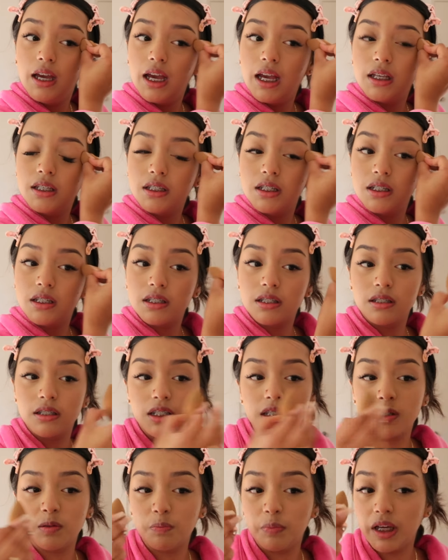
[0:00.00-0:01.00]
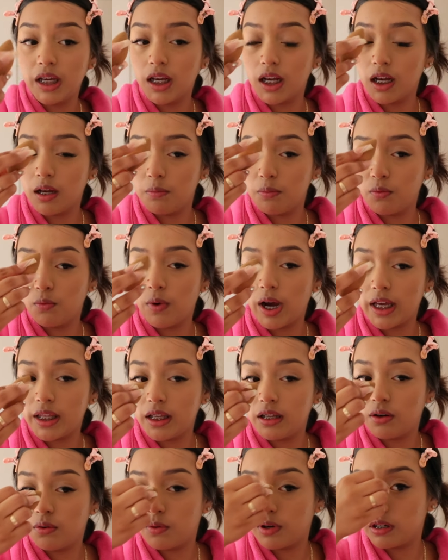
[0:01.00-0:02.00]
and just speak up why
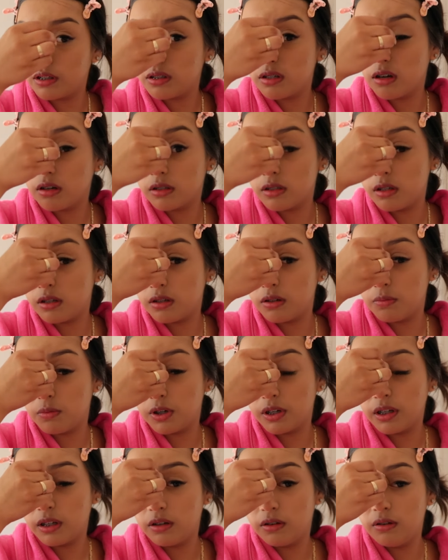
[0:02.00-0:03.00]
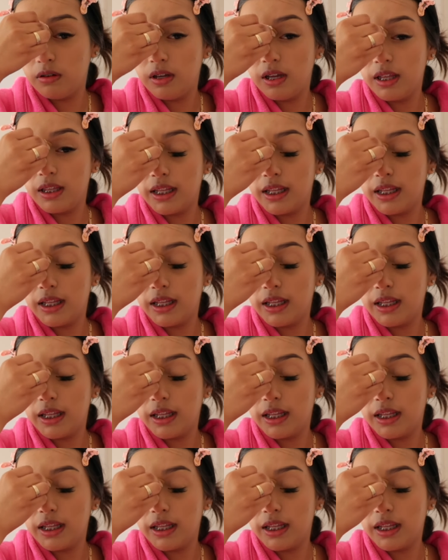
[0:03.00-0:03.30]
they don't want to talk to you no more, you know?